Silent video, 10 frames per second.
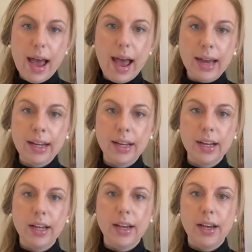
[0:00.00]
and
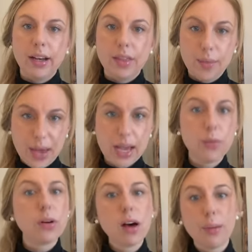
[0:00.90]
the
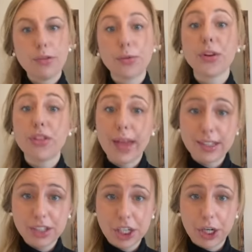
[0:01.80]
bank will come through and
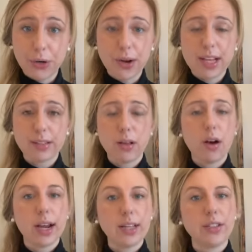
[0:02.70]
lend to you as
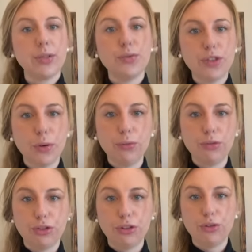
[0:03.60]
long as you
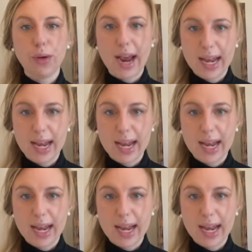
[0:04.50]
don't do